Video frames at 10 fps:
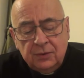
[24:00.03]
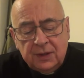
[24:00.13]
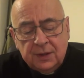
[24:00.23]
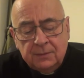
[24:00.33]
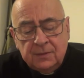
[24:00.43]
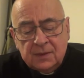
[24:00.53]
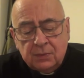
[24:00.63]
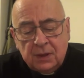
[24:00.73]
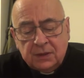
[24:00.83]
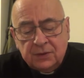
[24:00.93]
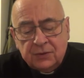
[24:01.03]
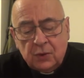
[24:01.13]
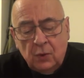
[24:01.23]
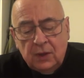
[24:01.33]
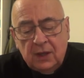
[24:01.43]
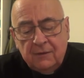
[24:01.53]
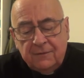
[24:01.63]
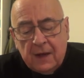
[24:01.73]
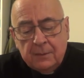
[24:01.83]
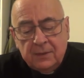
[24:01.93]
rhythms when controlling a
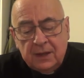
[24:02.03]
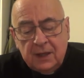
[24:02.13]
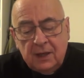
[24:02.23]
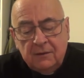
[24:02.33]
family